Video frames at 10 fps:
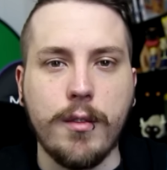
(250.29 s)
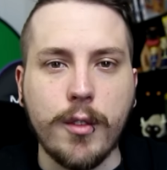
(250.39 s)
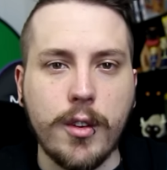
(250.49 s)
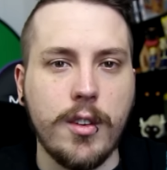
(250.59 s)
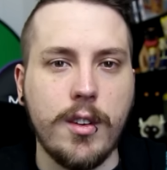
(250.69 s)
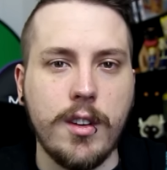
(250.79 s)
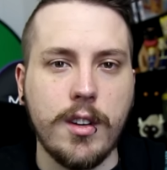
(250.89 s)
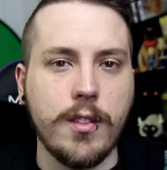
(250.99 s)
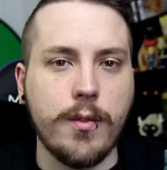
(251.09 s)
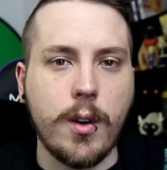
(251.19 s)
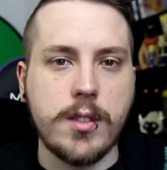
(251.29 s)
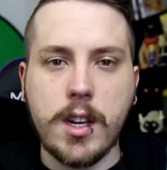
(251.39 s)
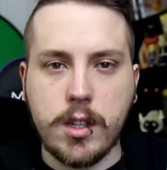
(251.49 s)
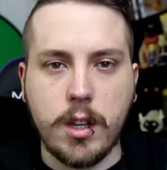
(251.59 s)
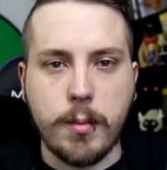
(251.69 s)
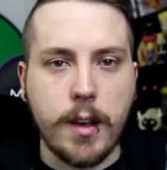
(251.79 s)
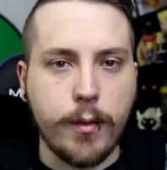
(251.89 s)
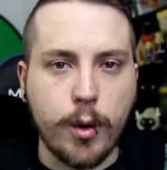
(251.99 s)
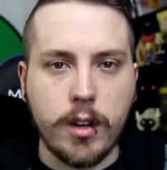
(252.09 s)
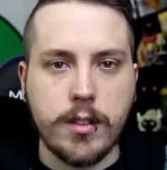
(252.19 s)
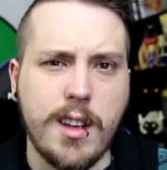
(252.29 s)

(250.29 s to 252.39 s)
for your first session that you pay for.